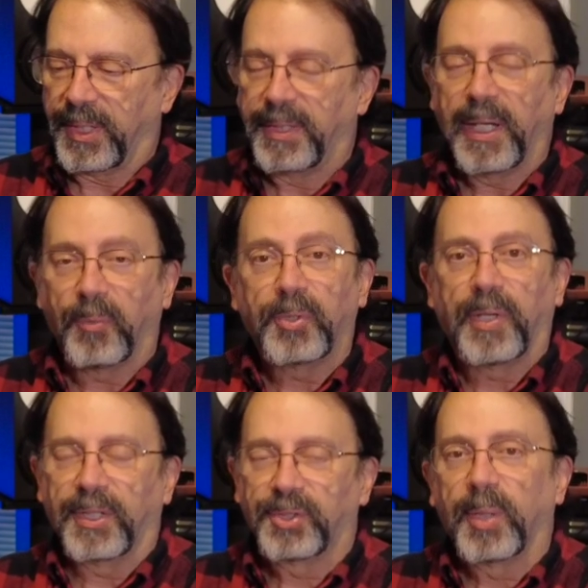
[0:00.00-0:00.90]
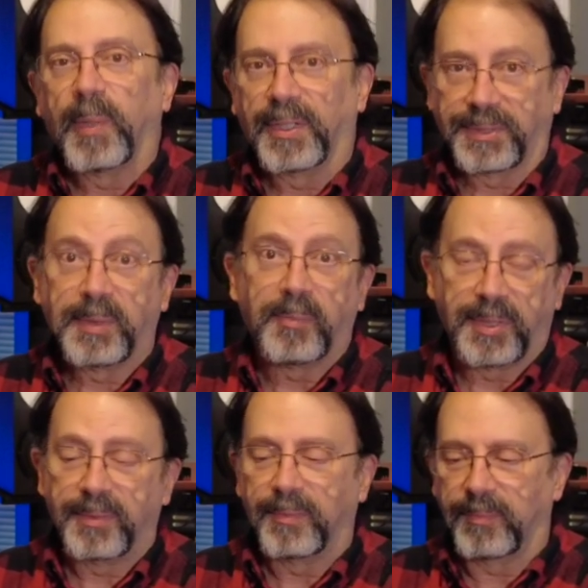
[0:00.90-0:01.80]
and that retraction amount
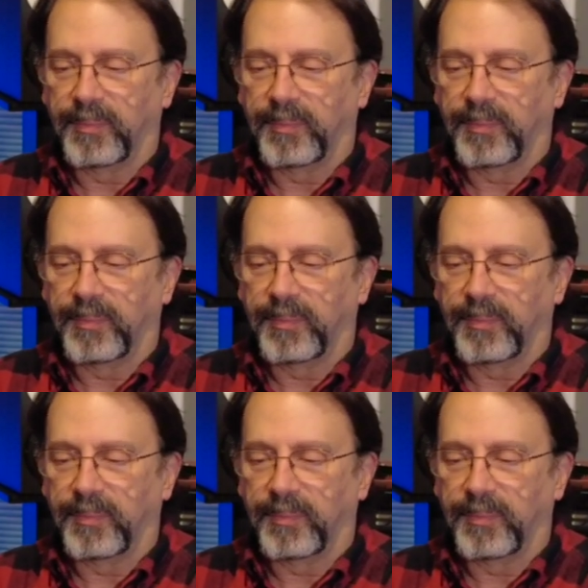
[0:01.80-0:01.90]
seemed